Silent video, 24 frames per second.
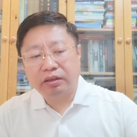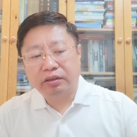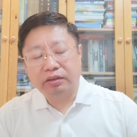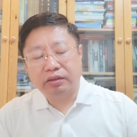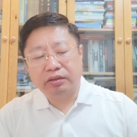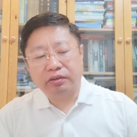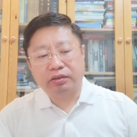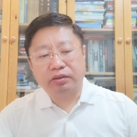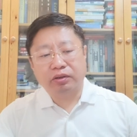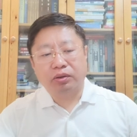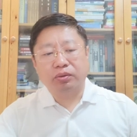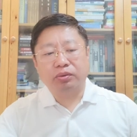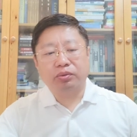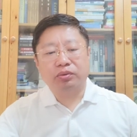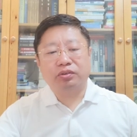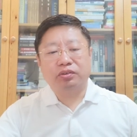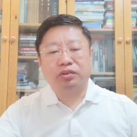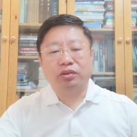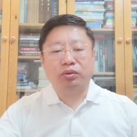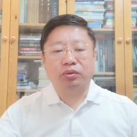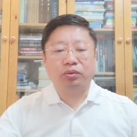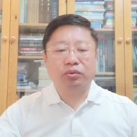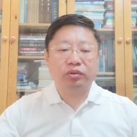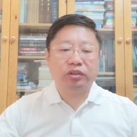So
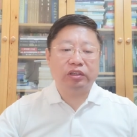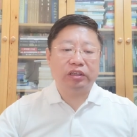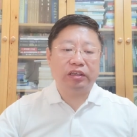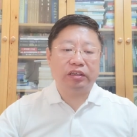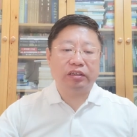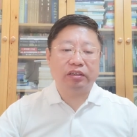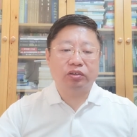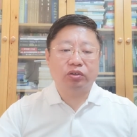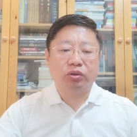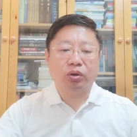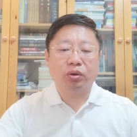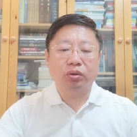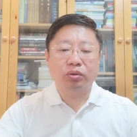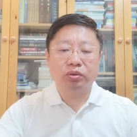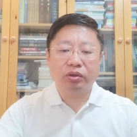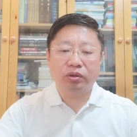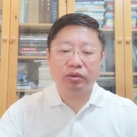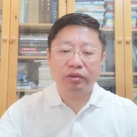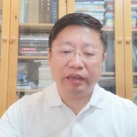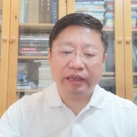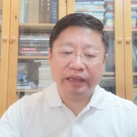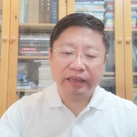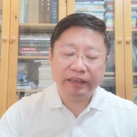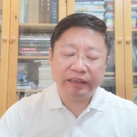the
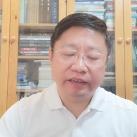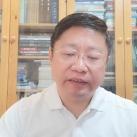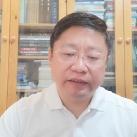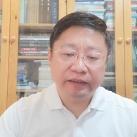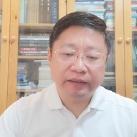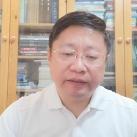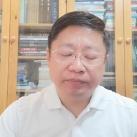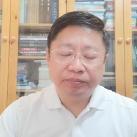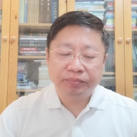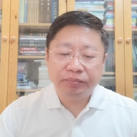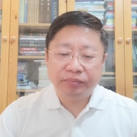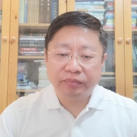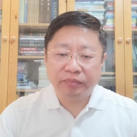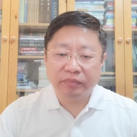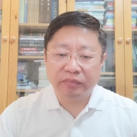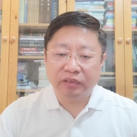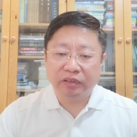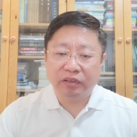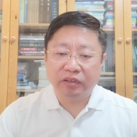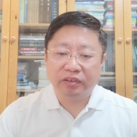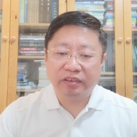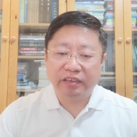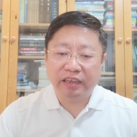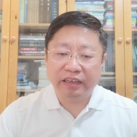totally
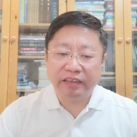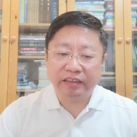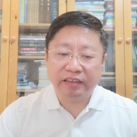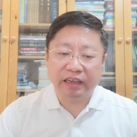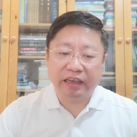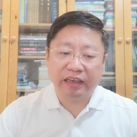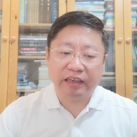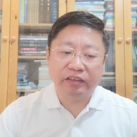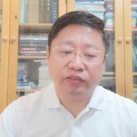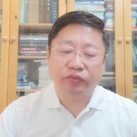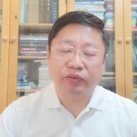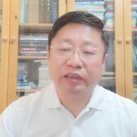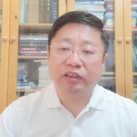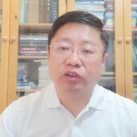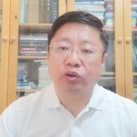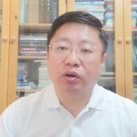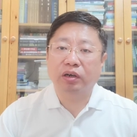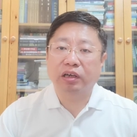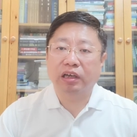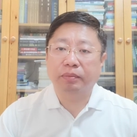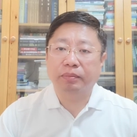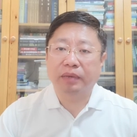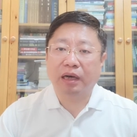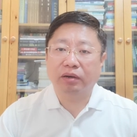6 days we're
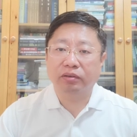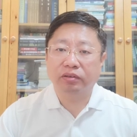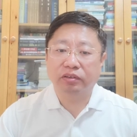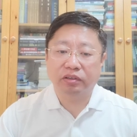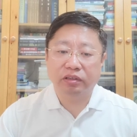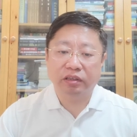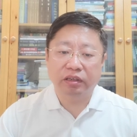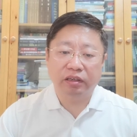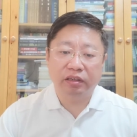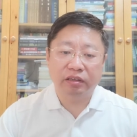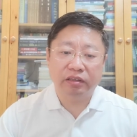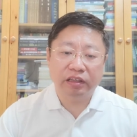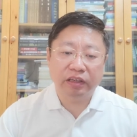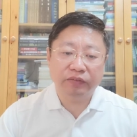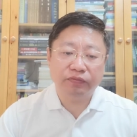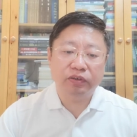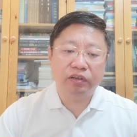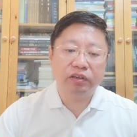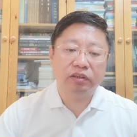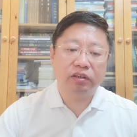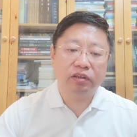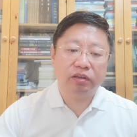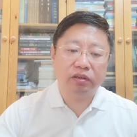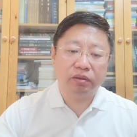talking about the
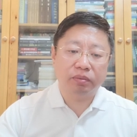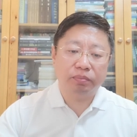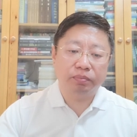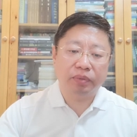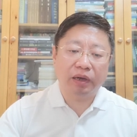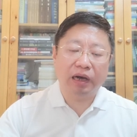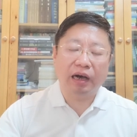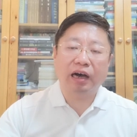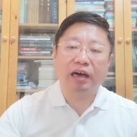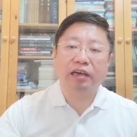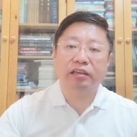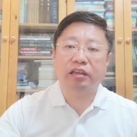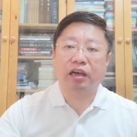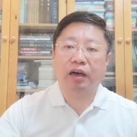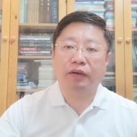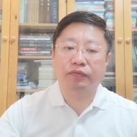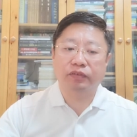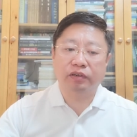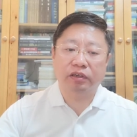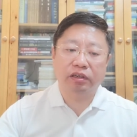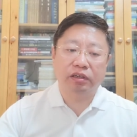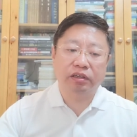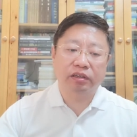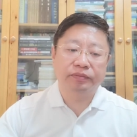different part of
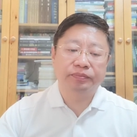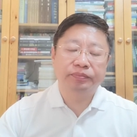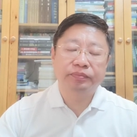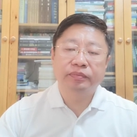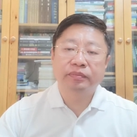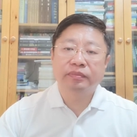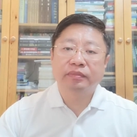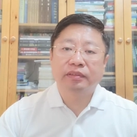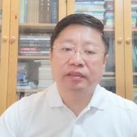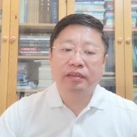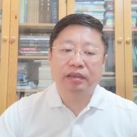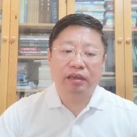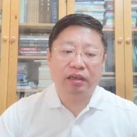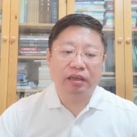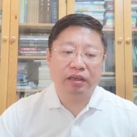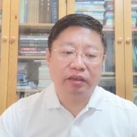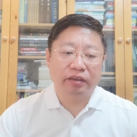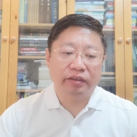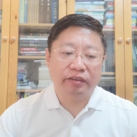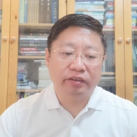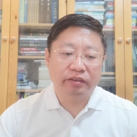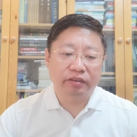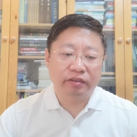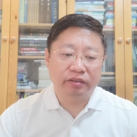the
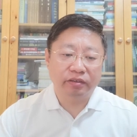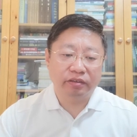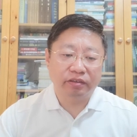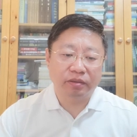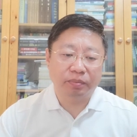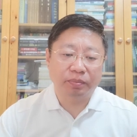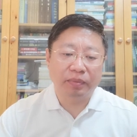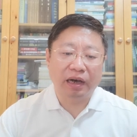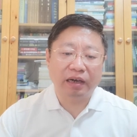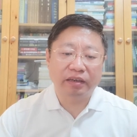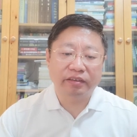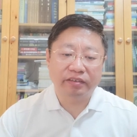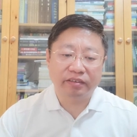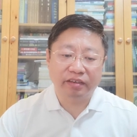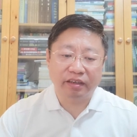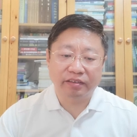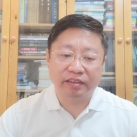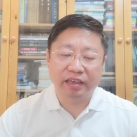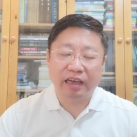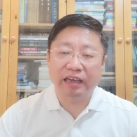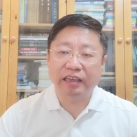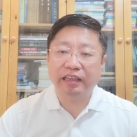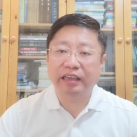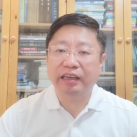smart
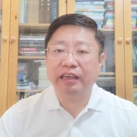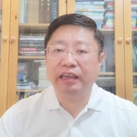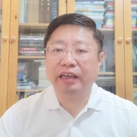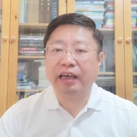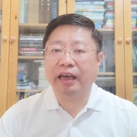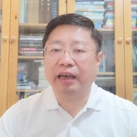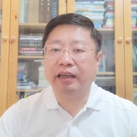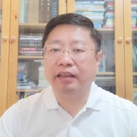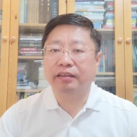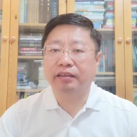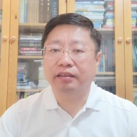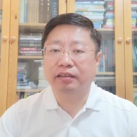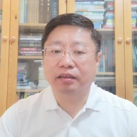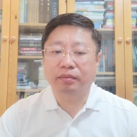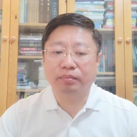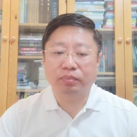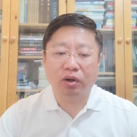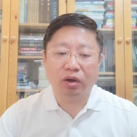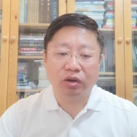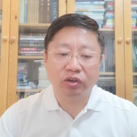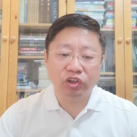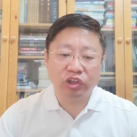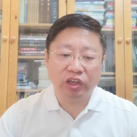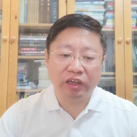society and the
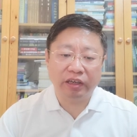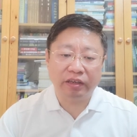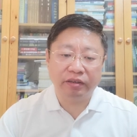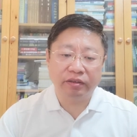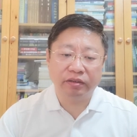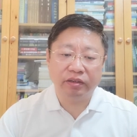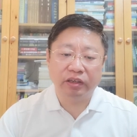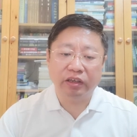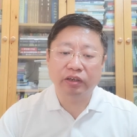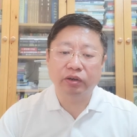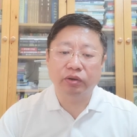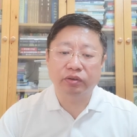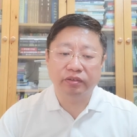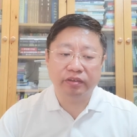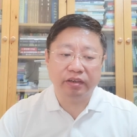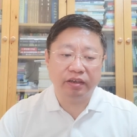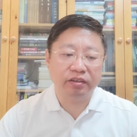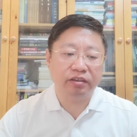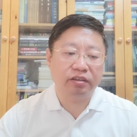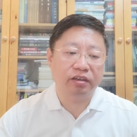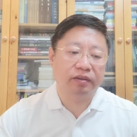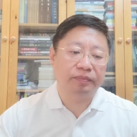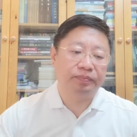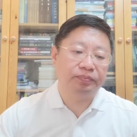blockchain
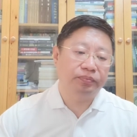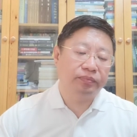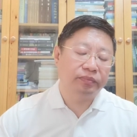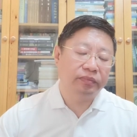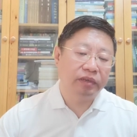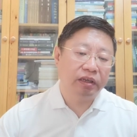ecosystem.